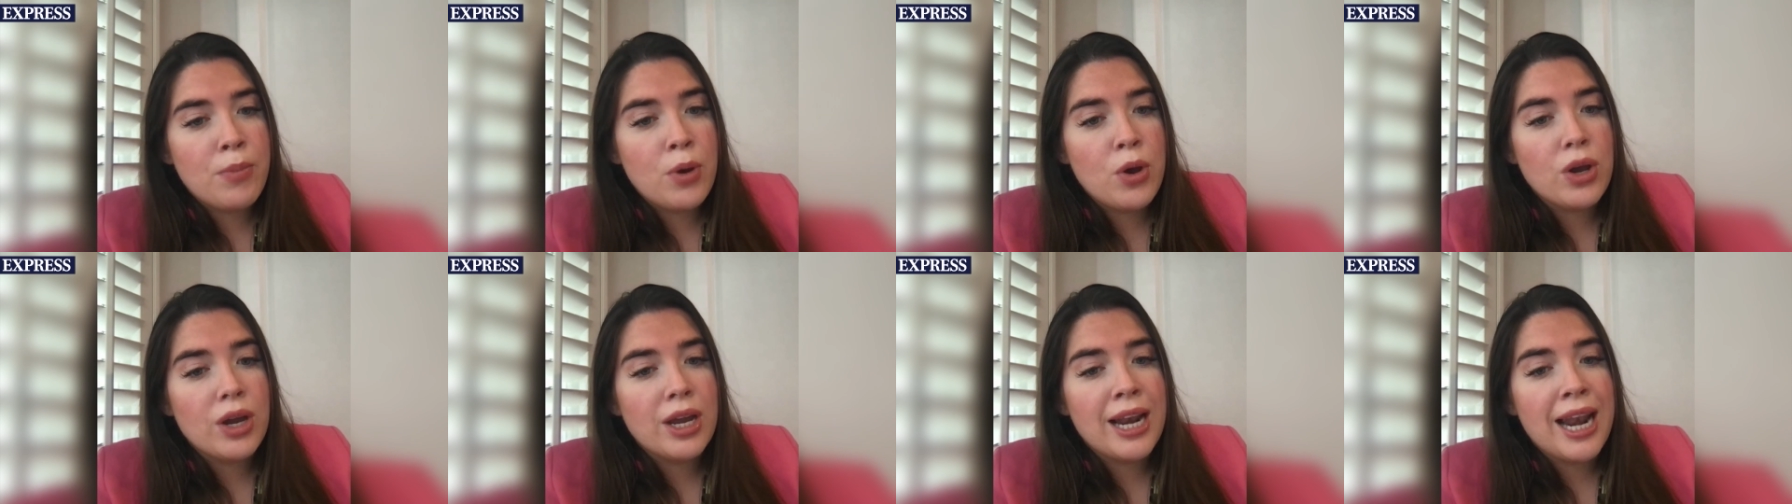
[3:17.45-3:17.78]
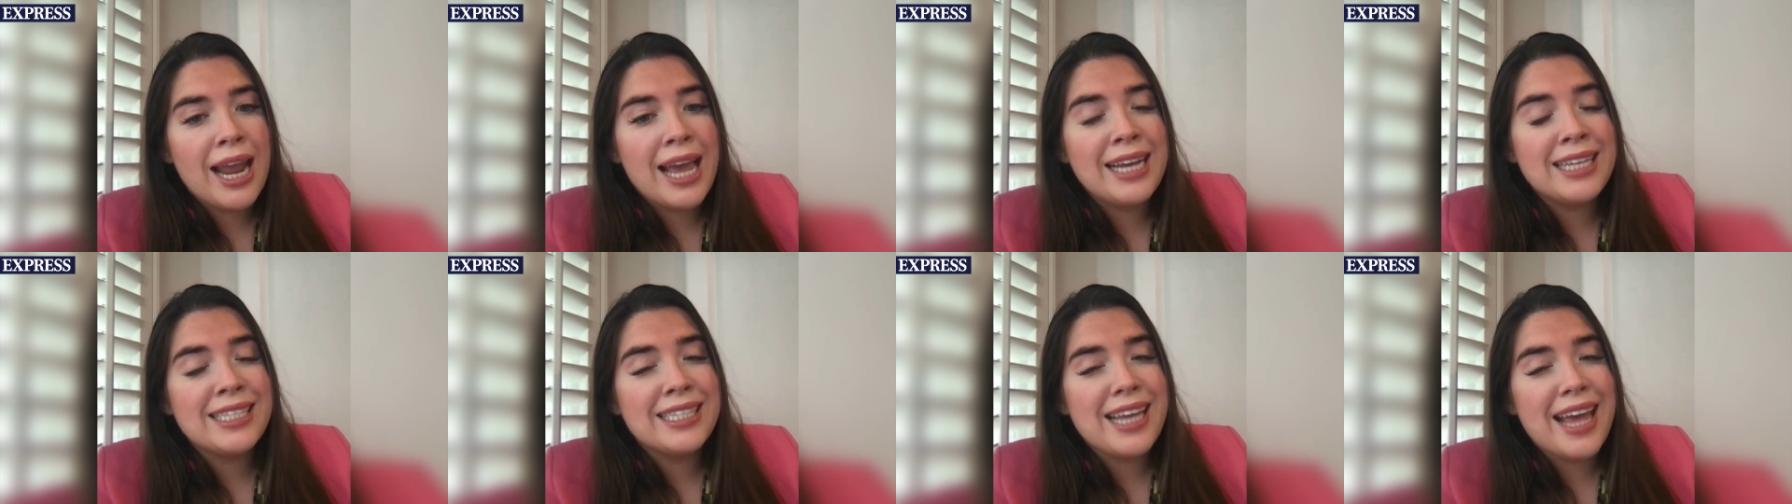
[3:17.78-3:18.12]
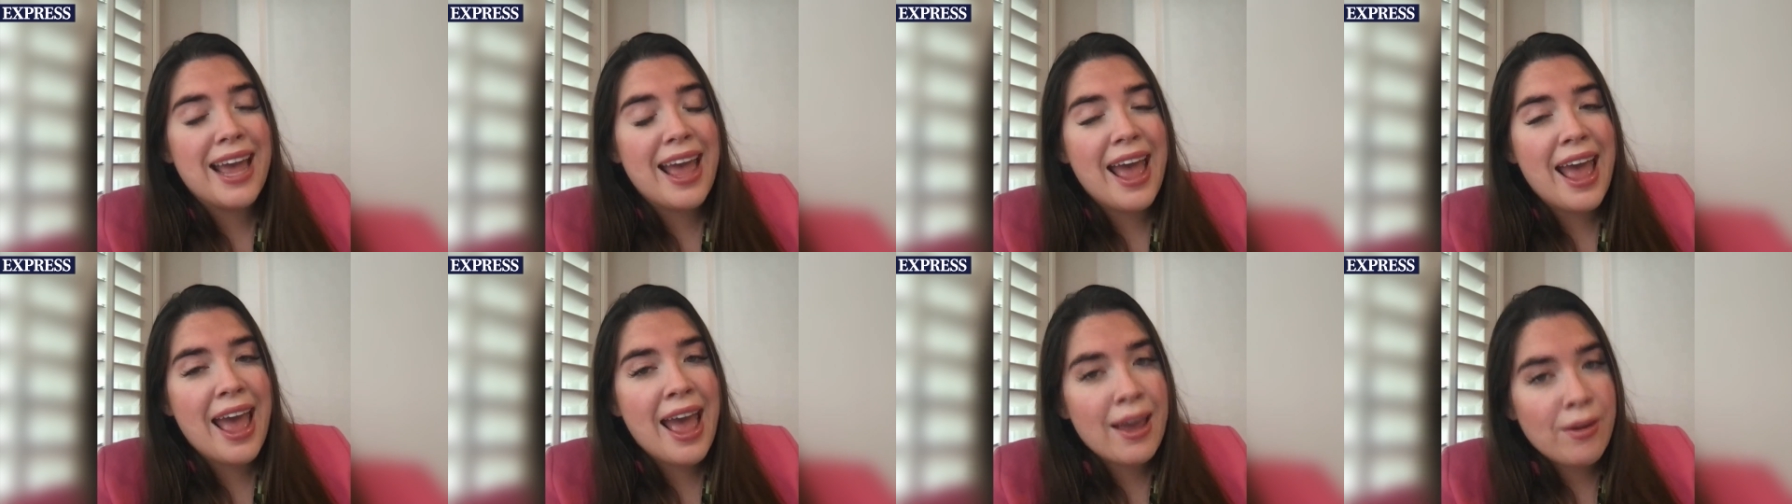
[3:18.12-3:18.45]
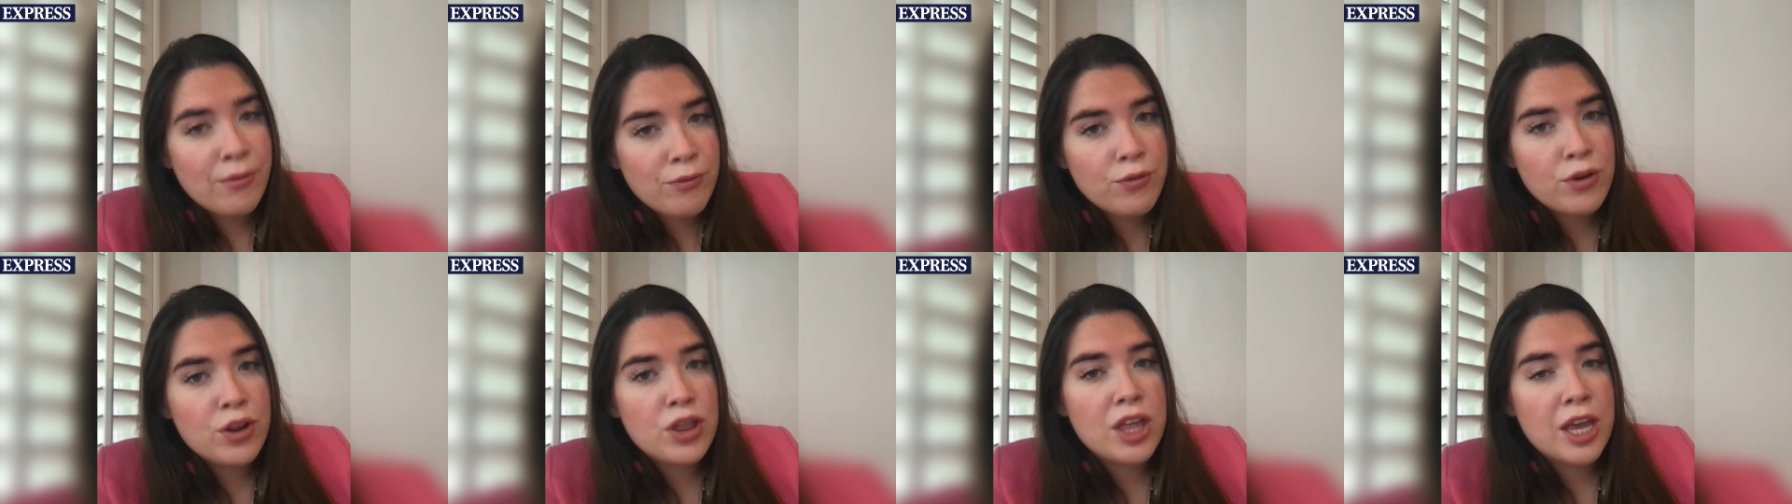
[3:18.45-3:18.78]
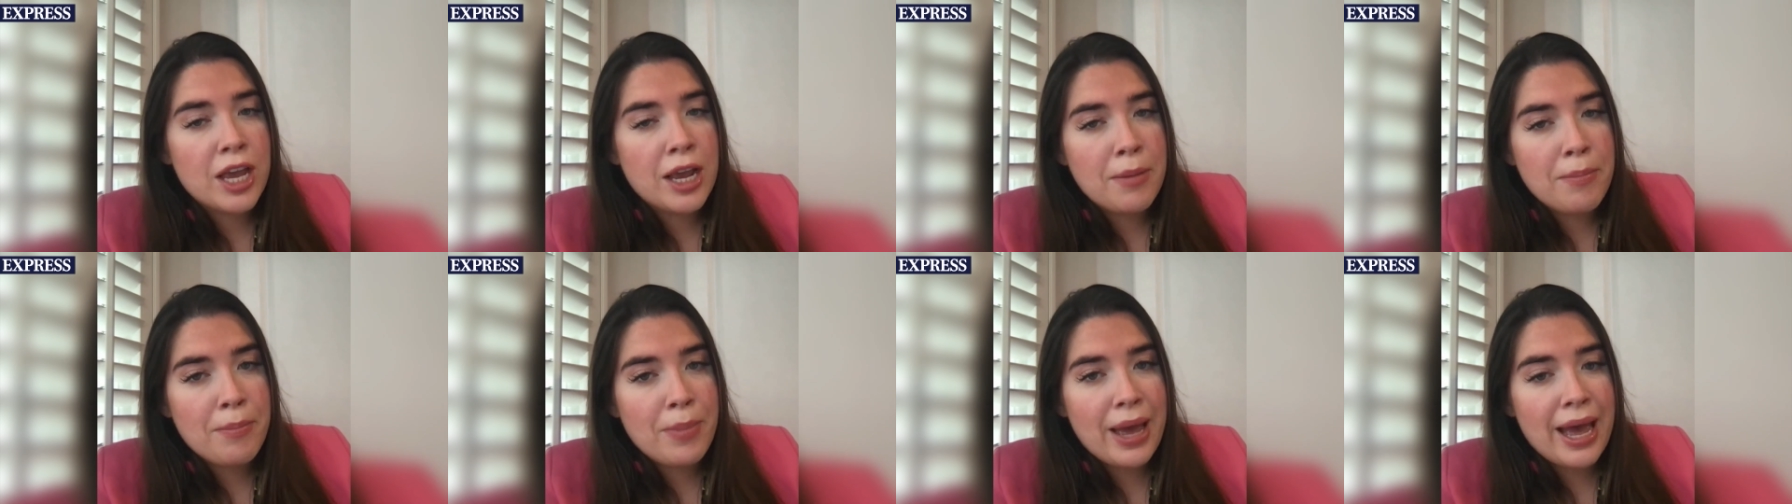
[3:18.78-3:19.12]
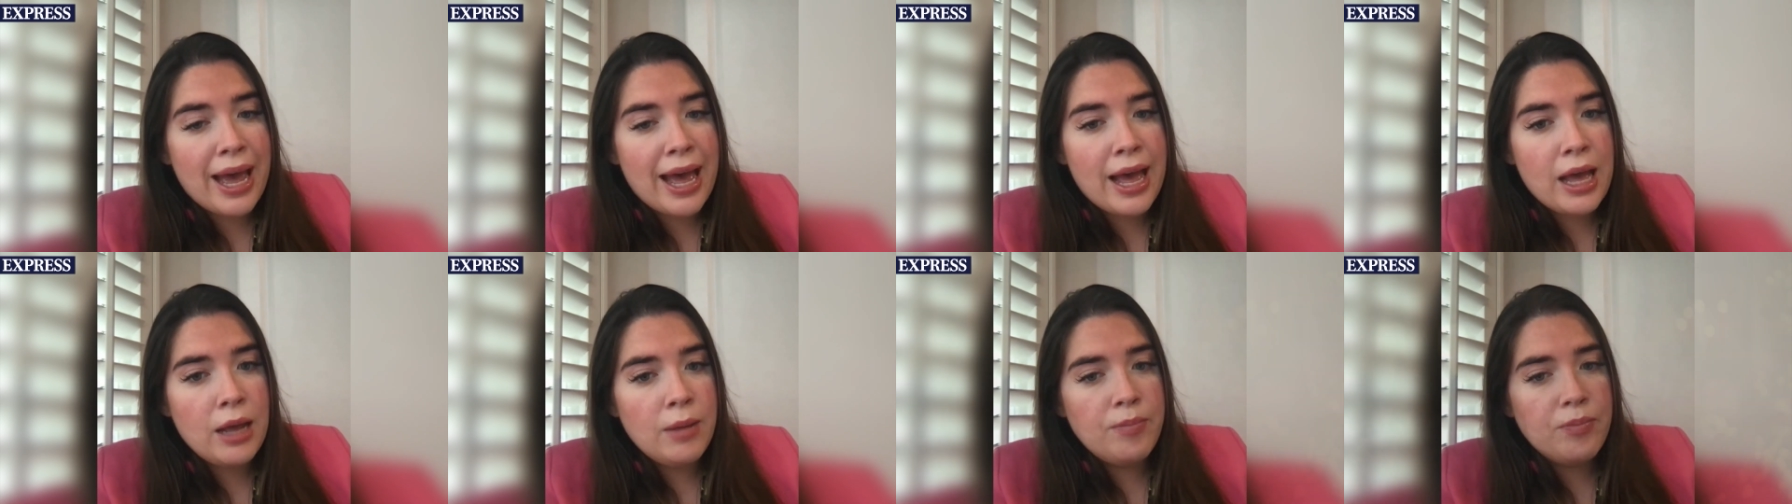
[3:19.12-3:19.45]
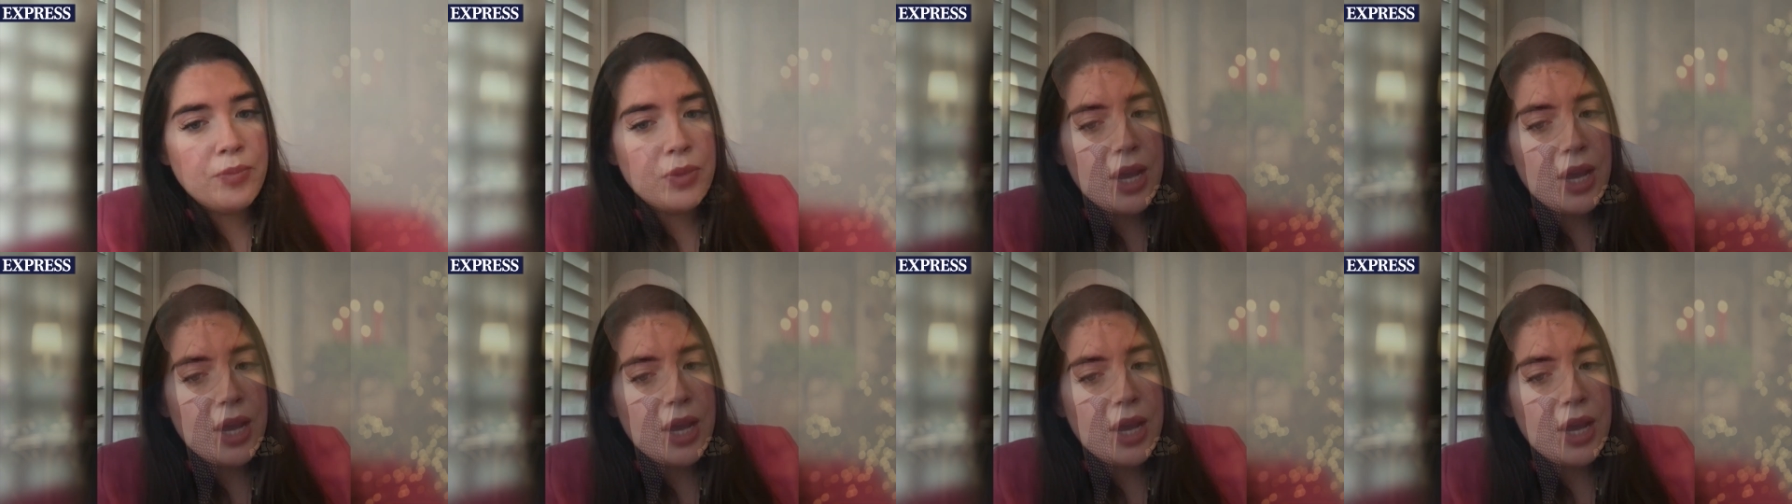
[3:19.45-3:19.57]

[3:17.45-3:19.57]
book lays everything bare.